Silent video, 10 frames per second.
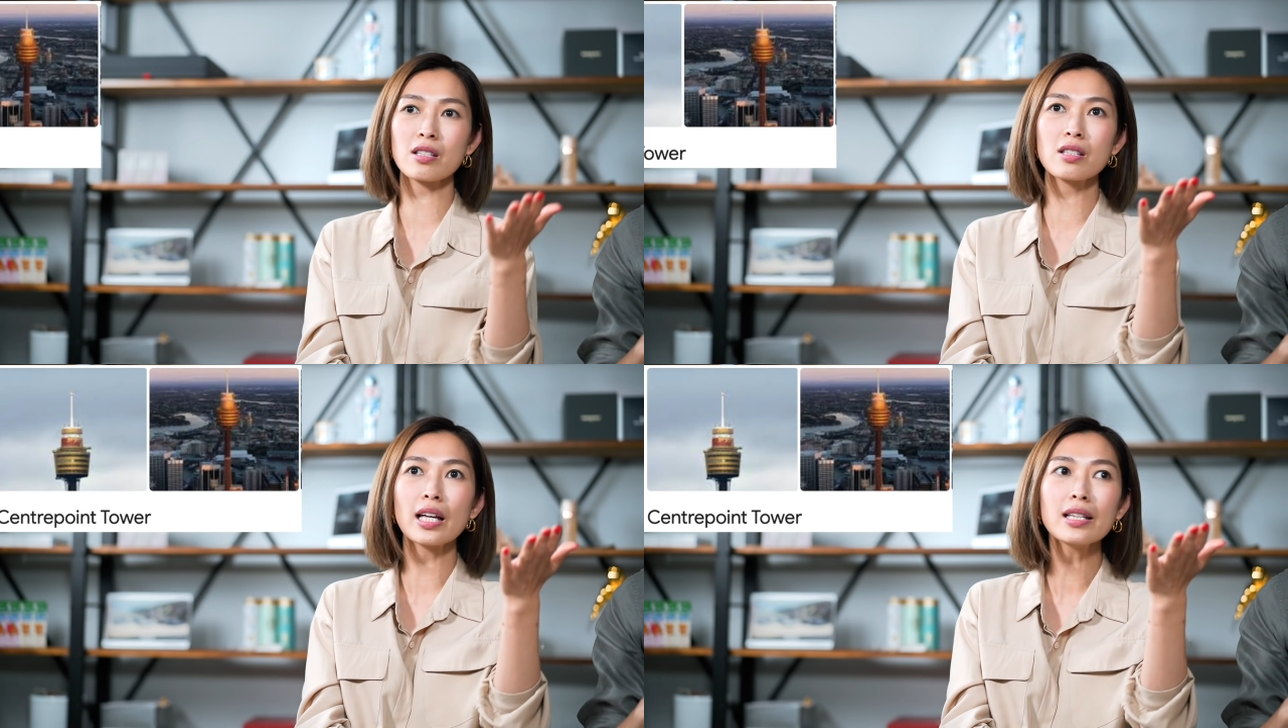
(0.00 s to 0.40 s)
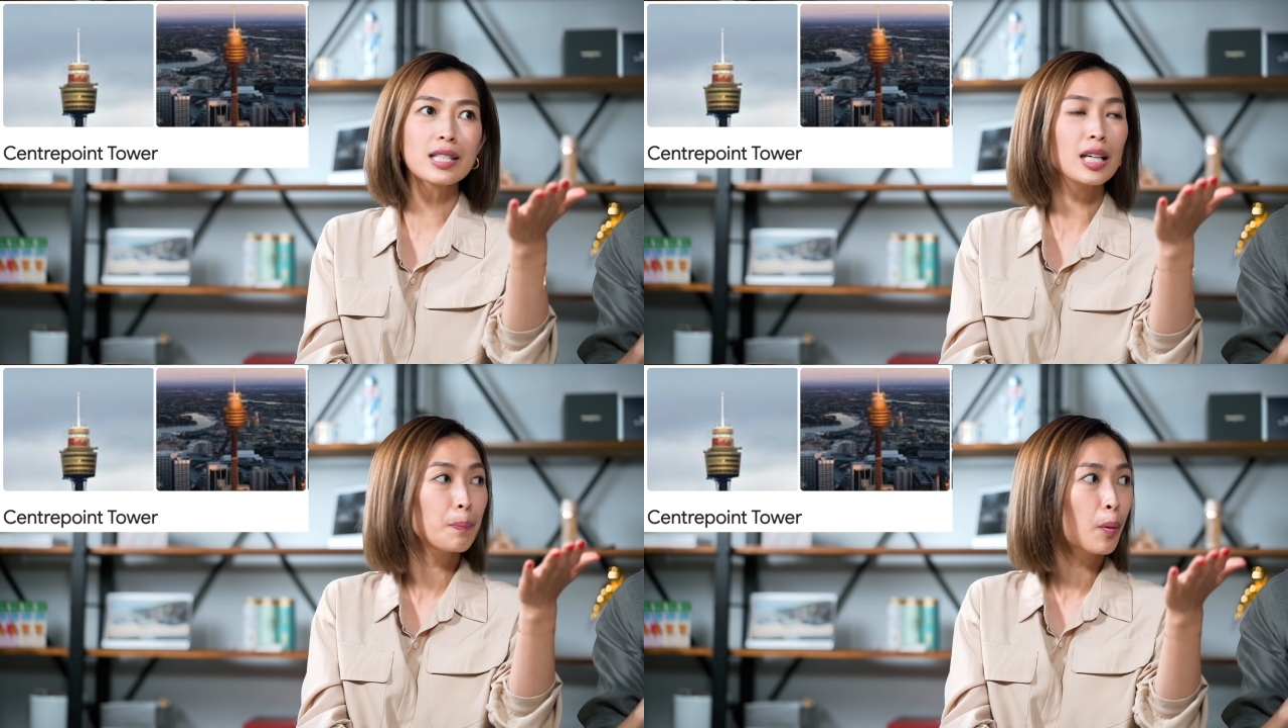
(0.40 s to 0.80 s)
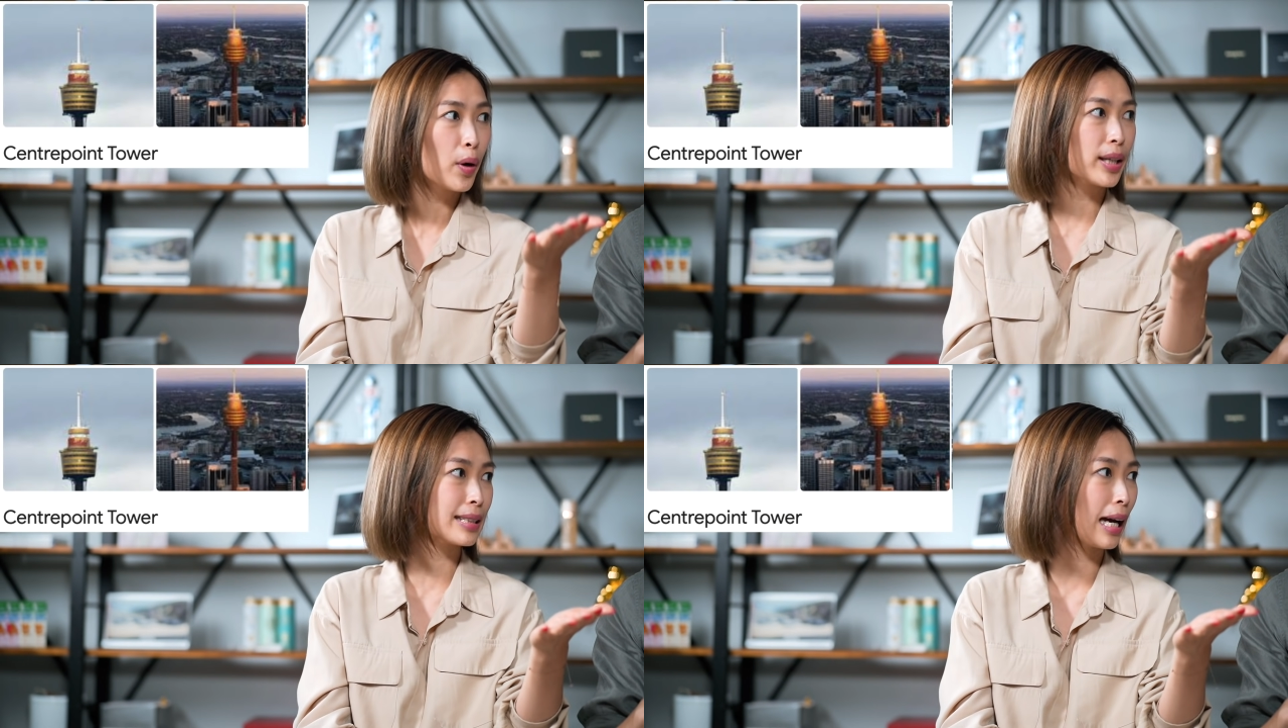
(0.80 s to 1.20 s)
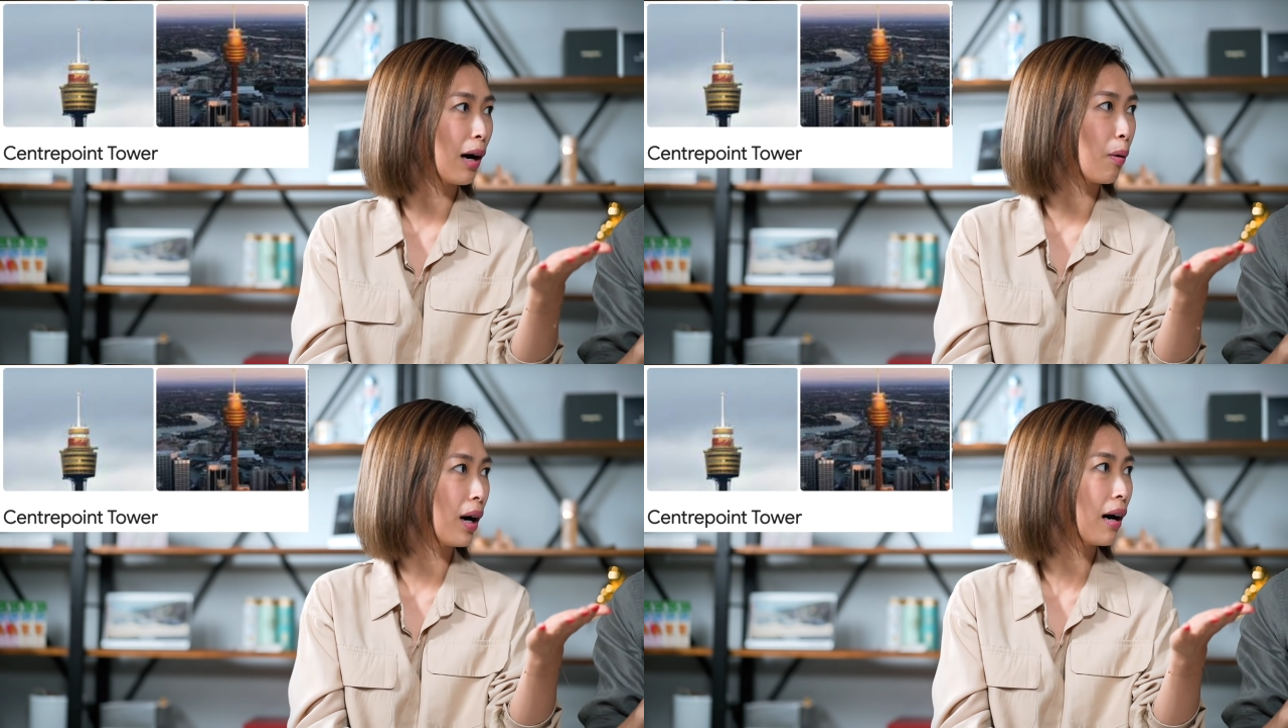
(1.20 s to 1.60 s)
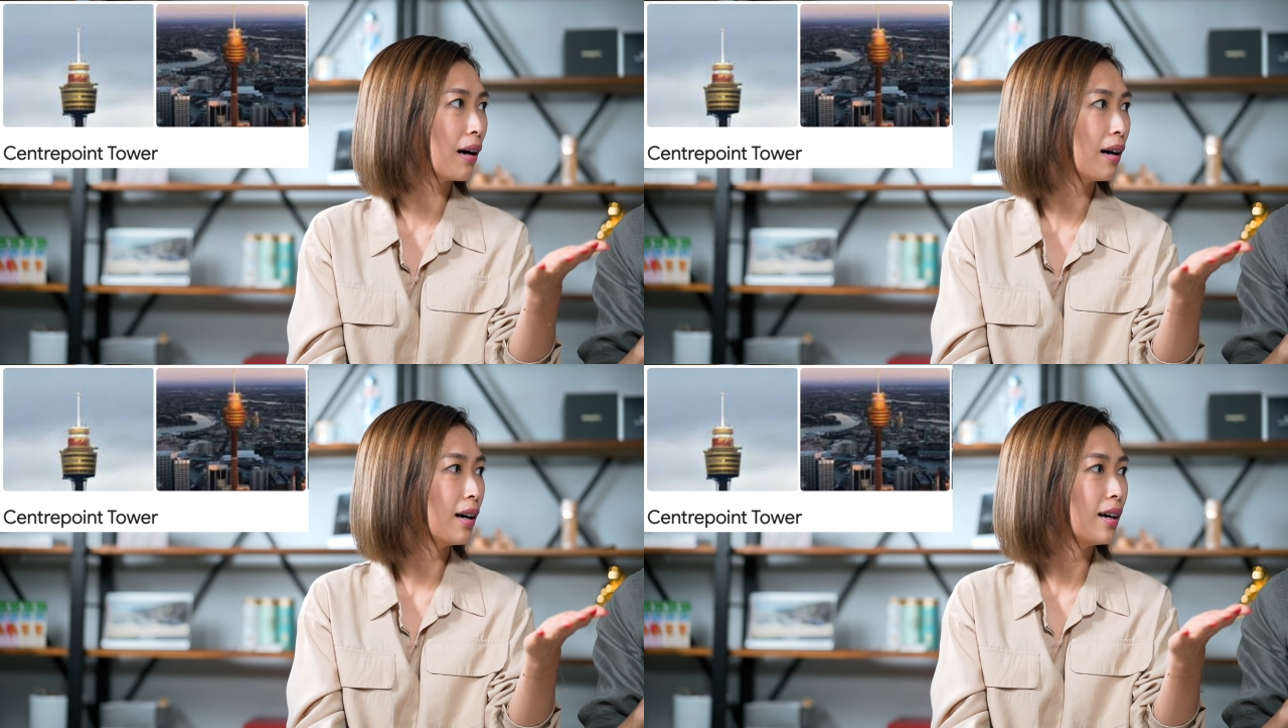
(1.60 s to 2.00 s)
Center Point
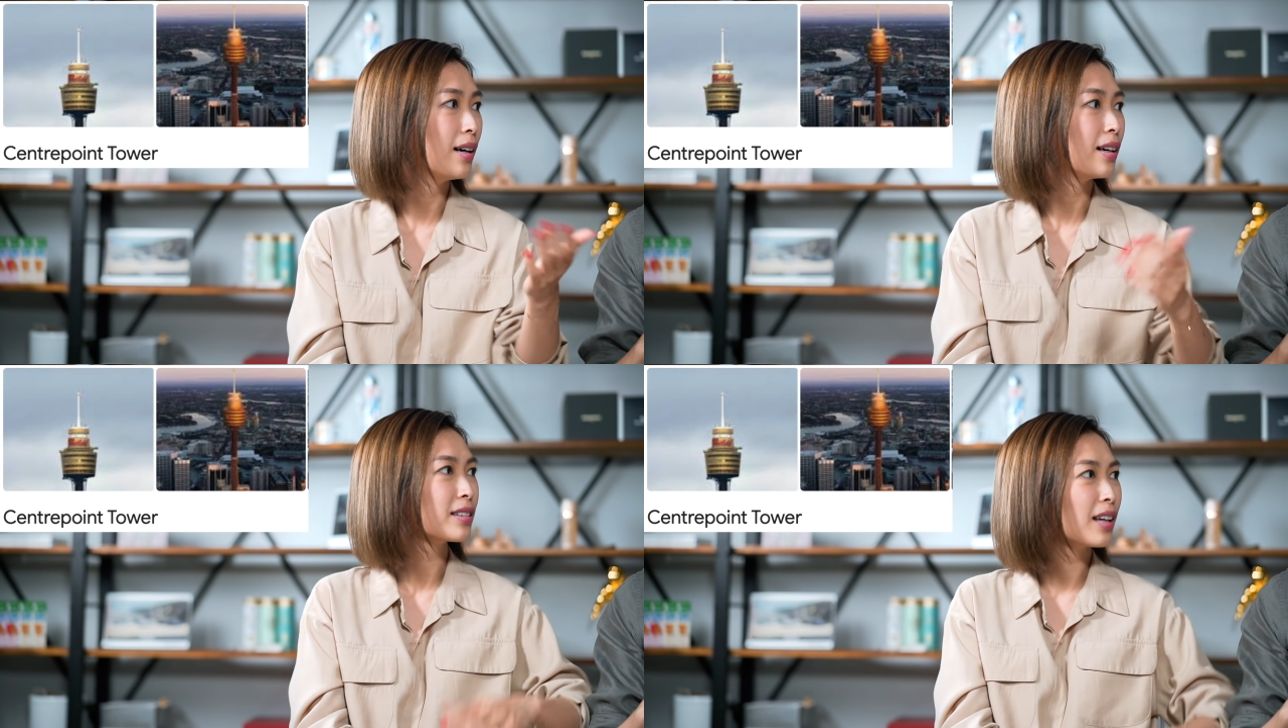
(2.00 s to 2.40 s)
Tower. Yeah.